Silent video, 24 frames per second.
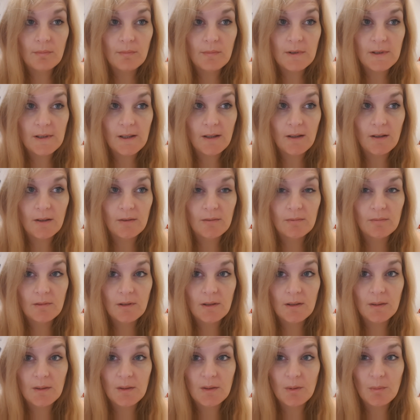So,
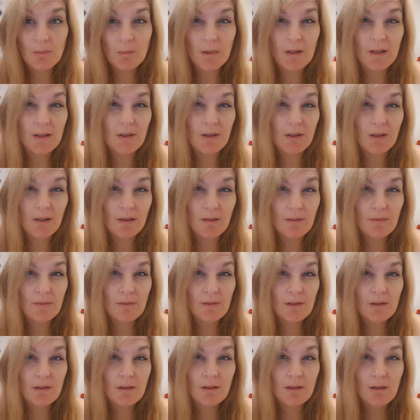because it's not my
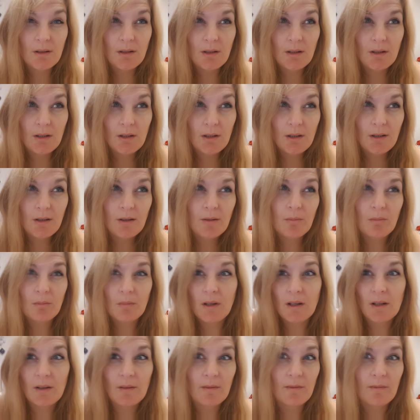shift,
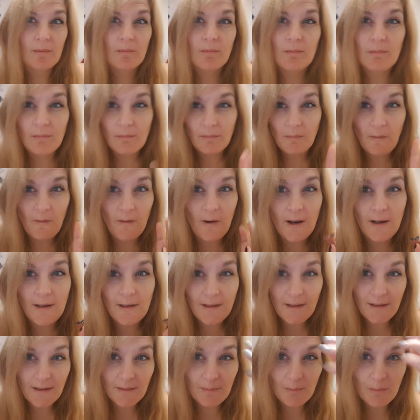my
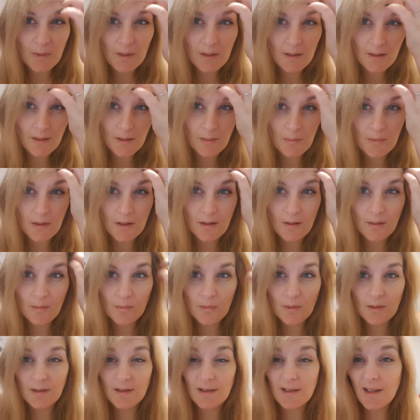friend isn't picking me up
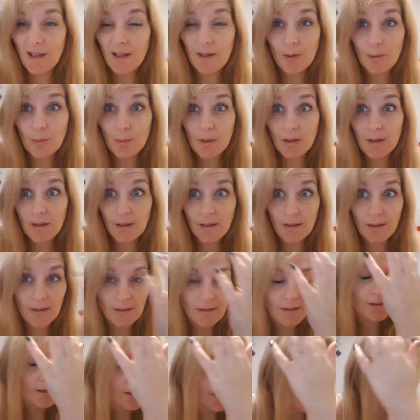because they're not working.
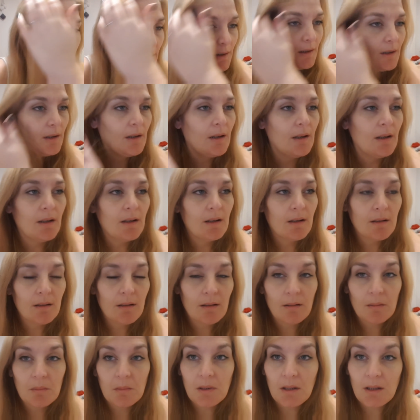
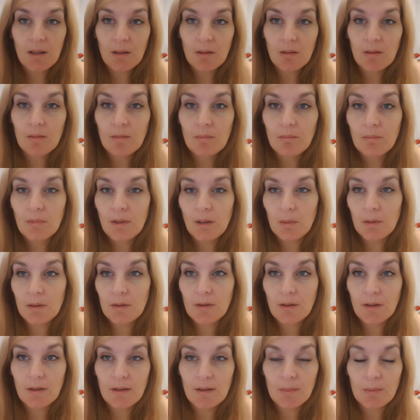So I'm getting public
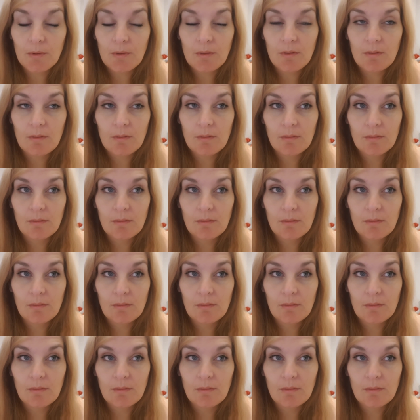transport.